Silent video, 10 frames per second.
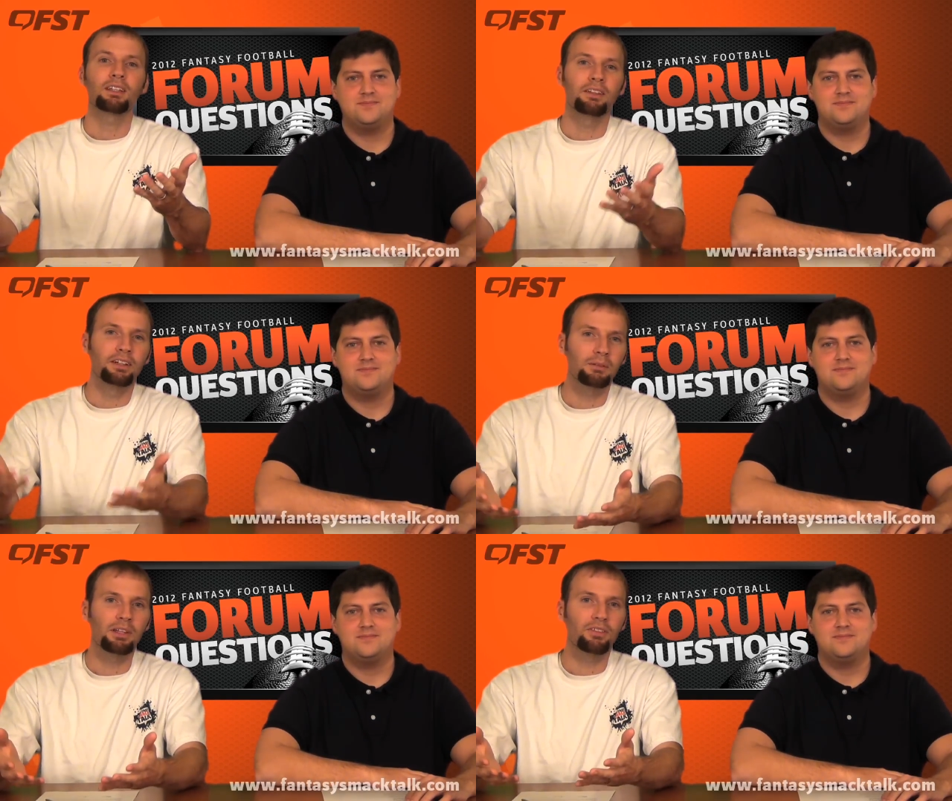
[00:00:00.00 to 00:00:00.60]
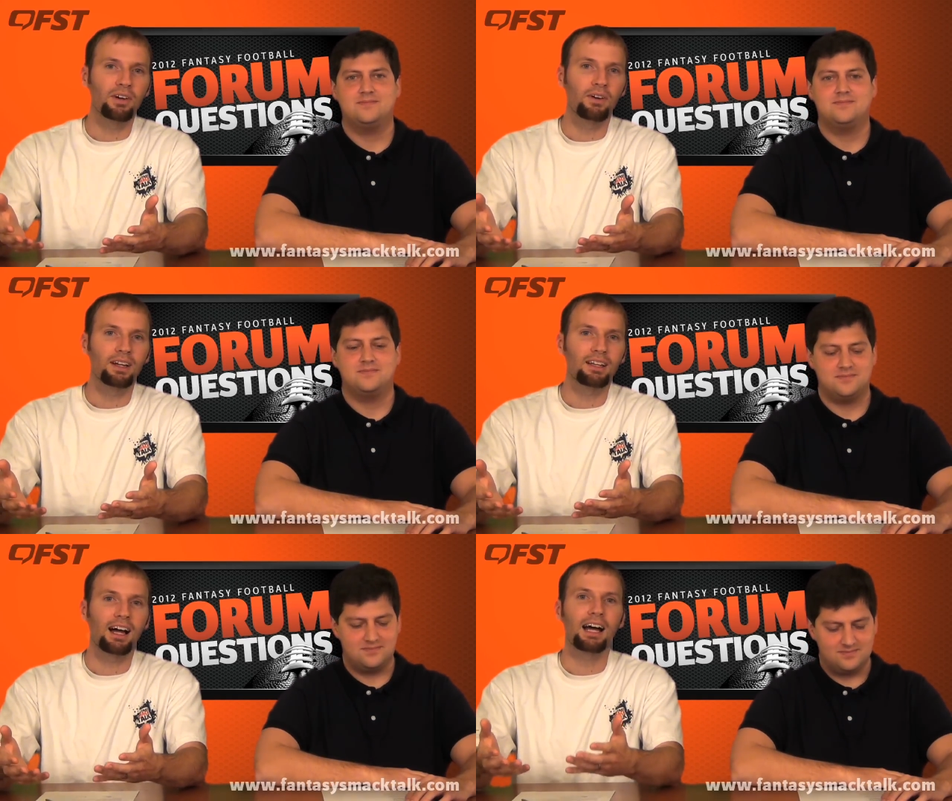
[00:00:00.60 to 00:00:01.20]
Speaker 1: They're going to be throwing
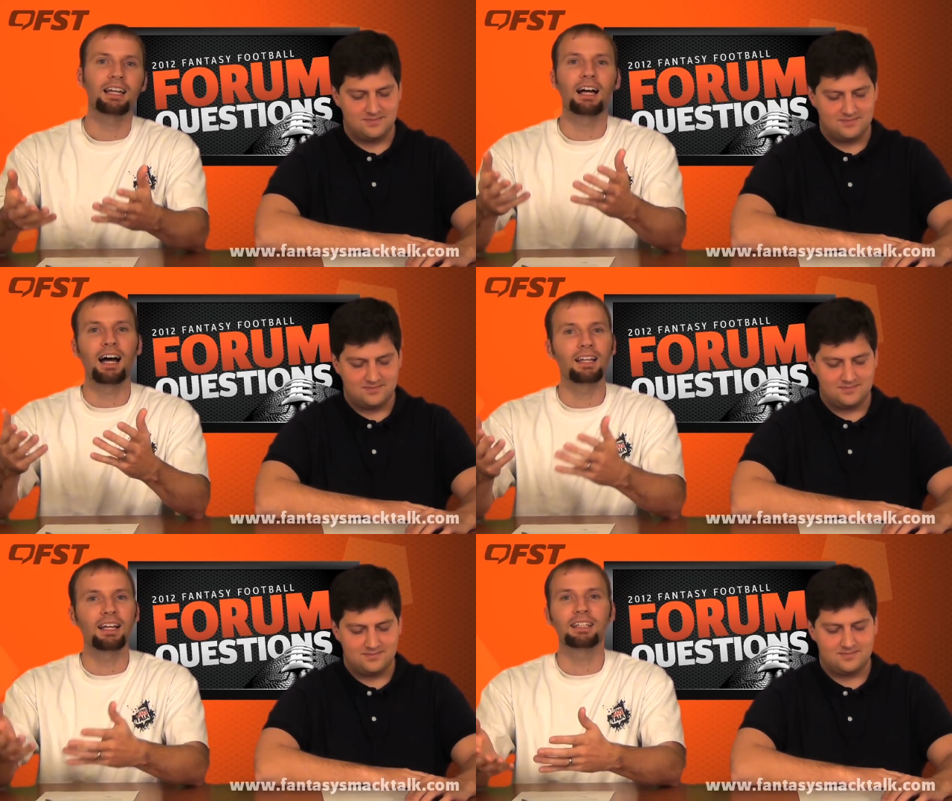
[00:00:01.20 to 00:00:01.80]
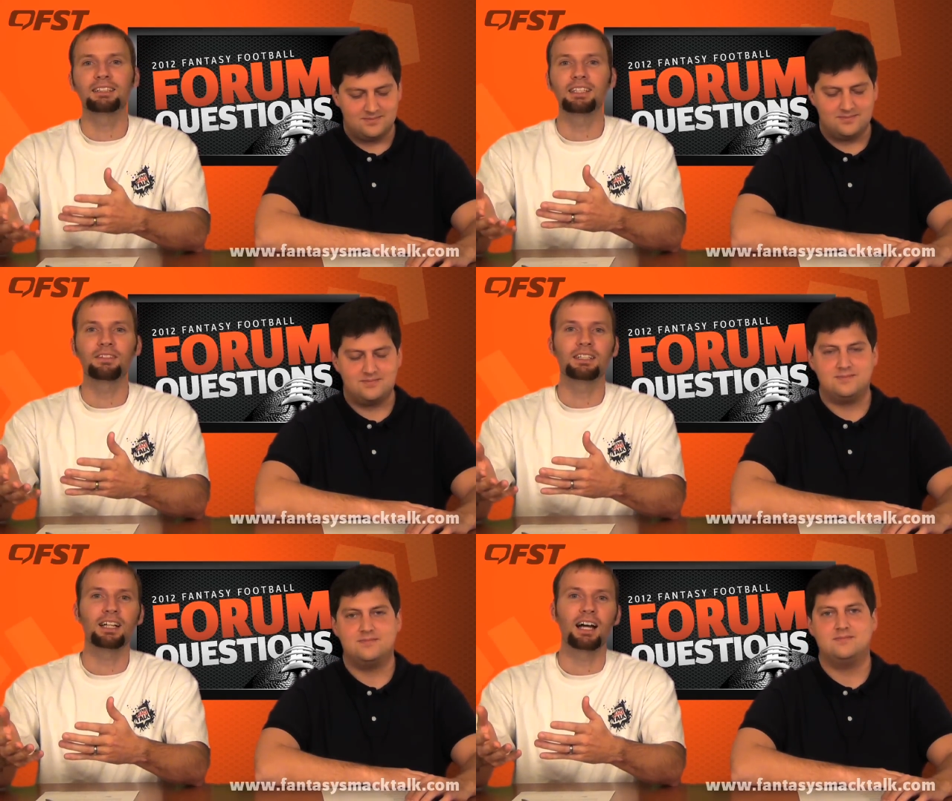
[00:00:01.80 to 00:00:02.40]
a lot. I like
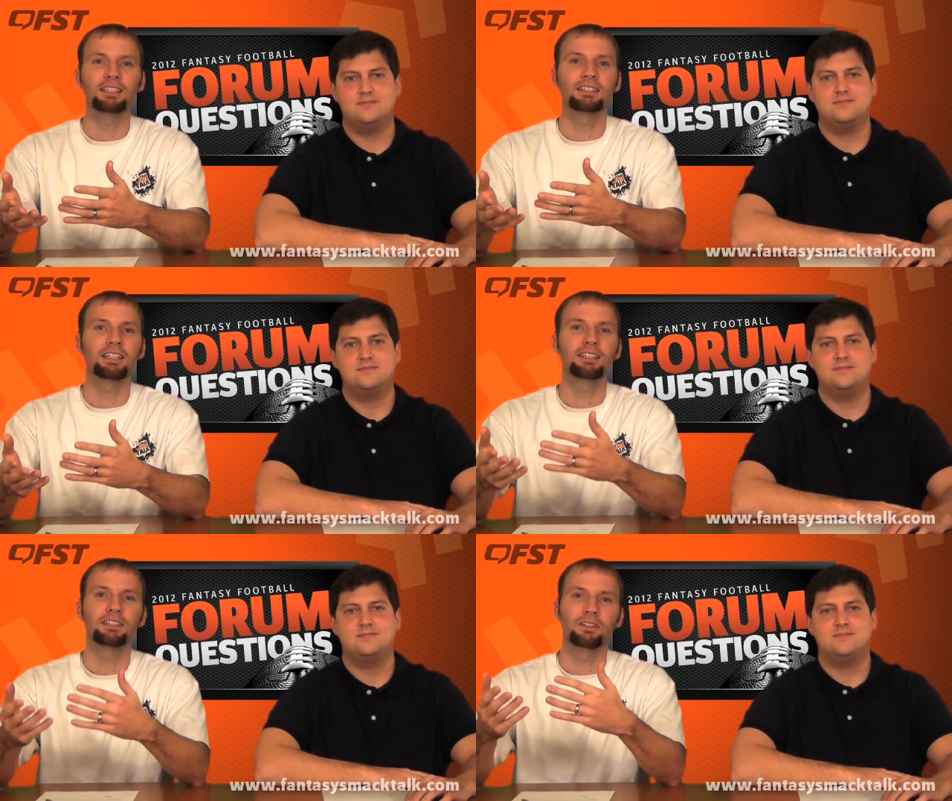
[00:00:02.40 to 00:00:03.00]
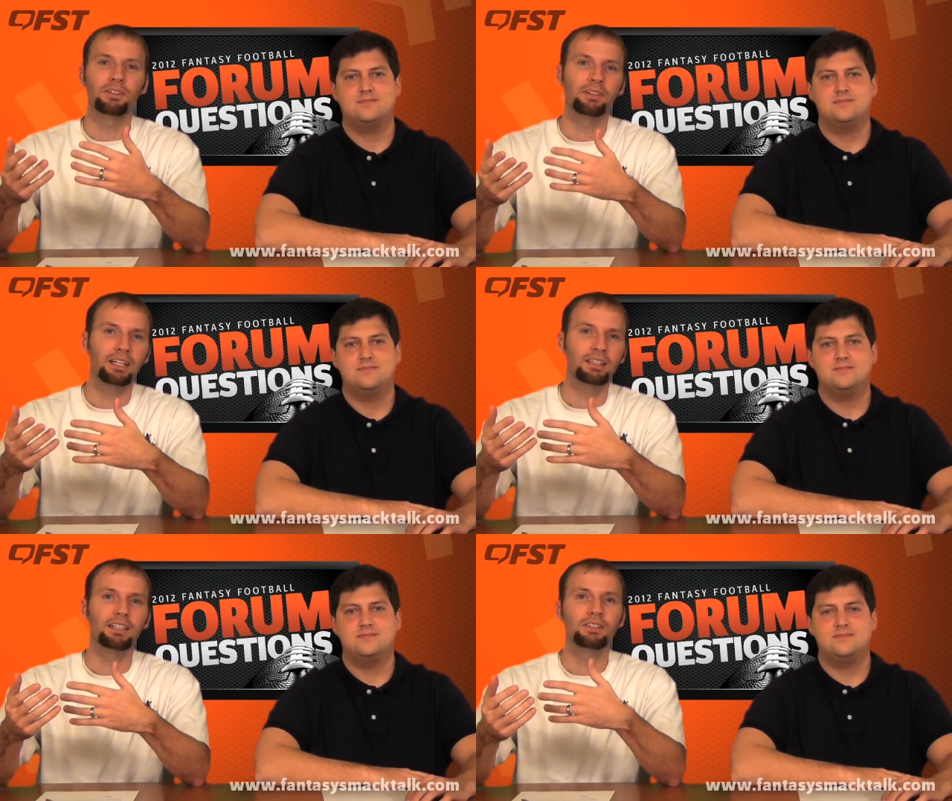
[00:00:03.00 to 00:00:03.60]
Stevie Johnson. You know, New
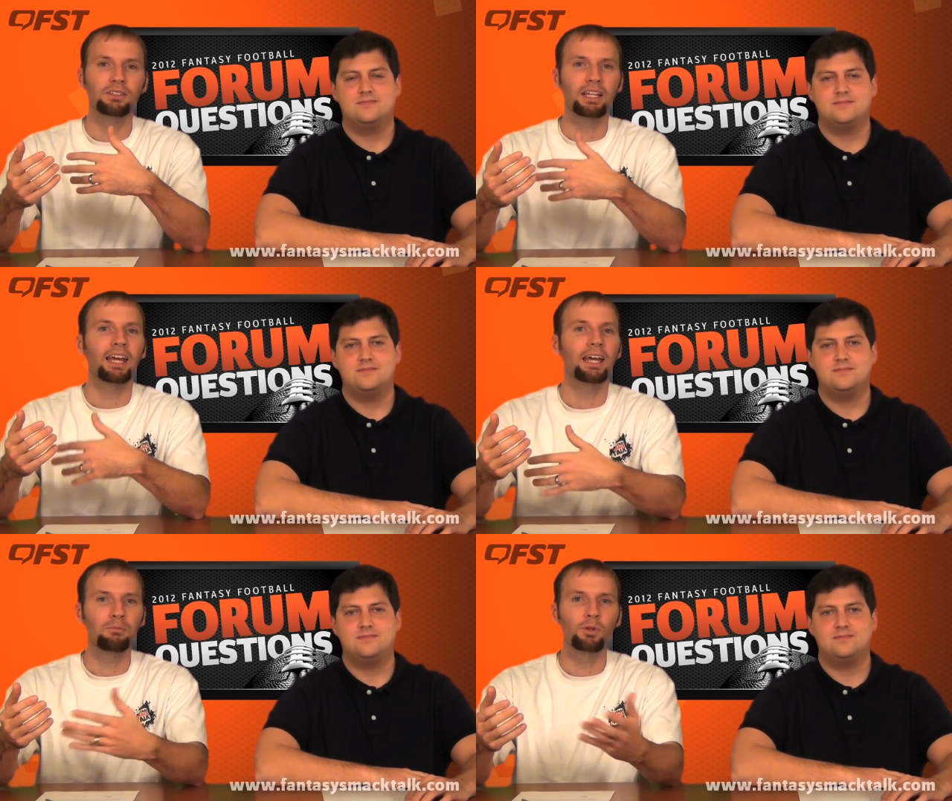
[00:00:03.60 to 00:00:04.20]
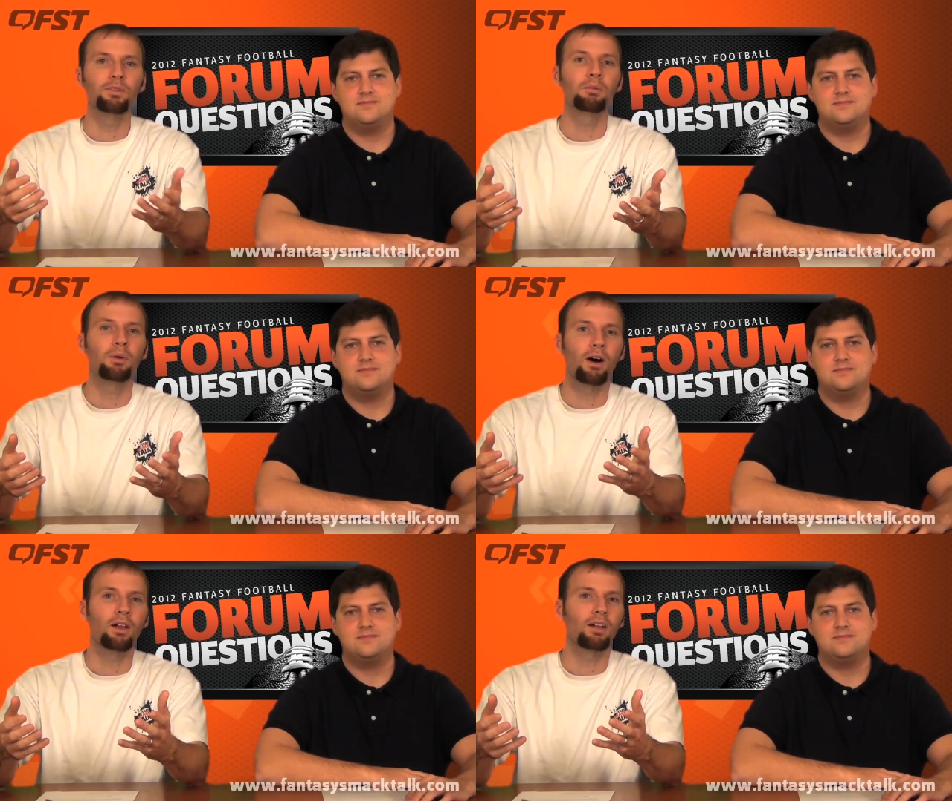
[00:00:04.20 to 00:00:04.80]
England, you can move the
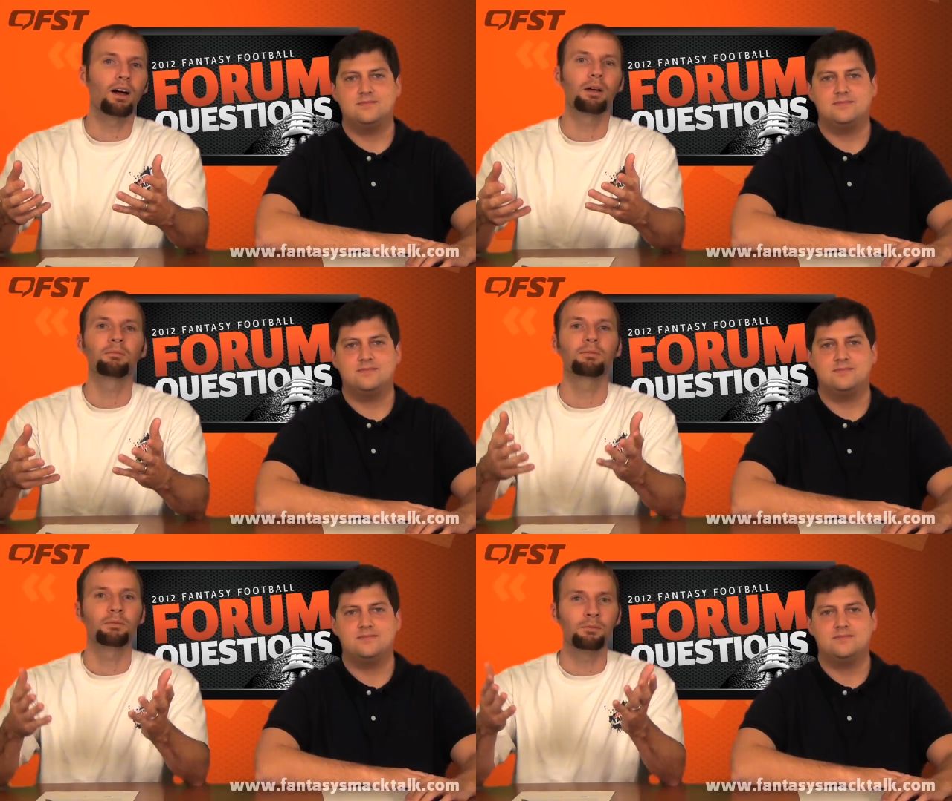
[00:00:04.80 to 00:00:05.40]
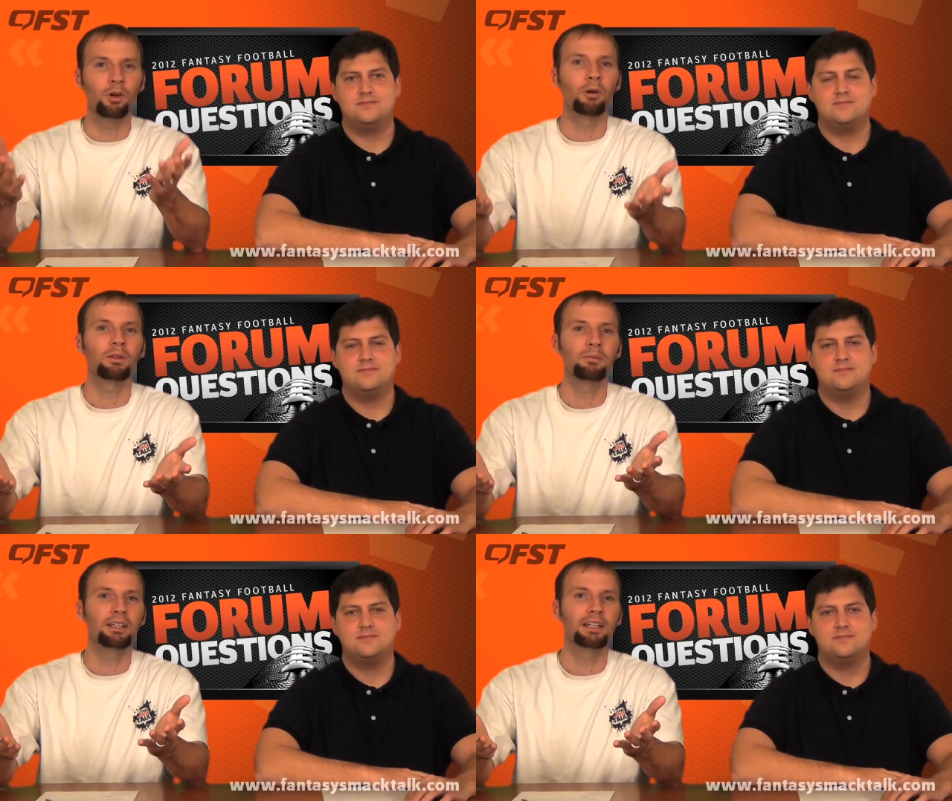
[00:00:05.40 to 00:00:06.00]
ball on them
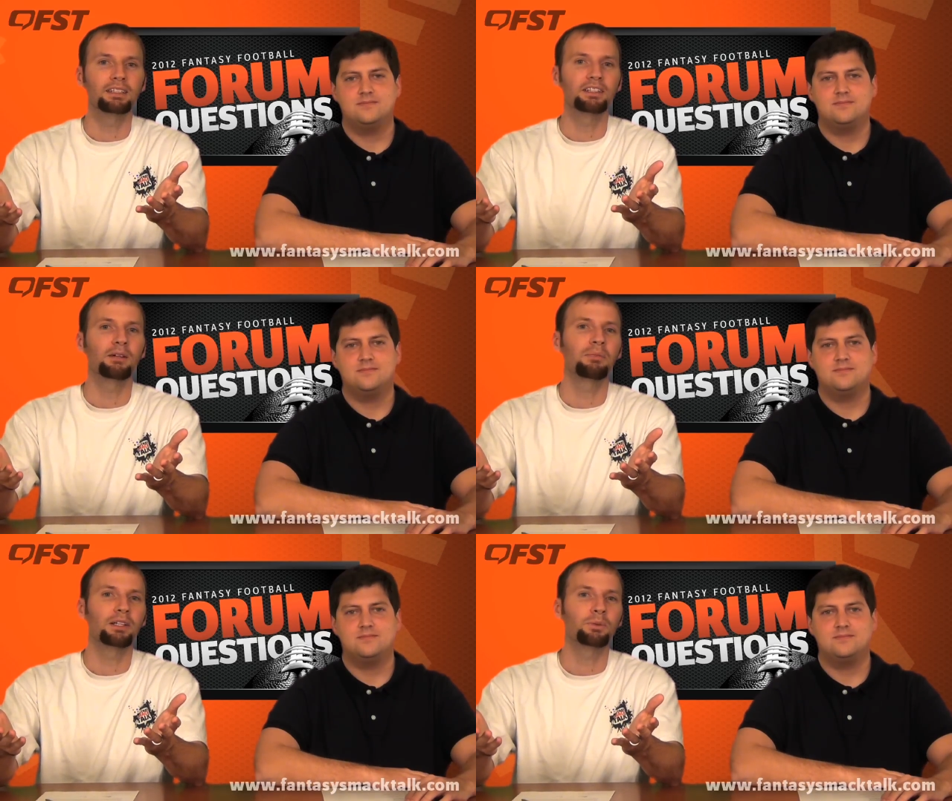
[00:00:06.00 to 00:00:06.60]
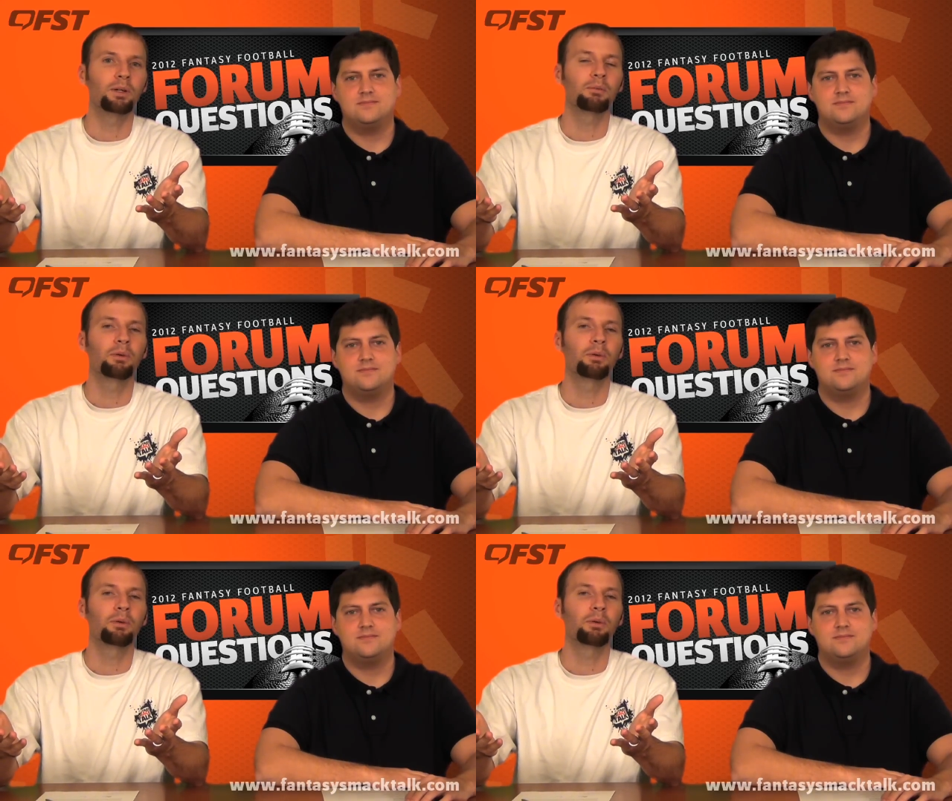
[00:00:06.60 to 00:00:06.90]
normally because they're up by 20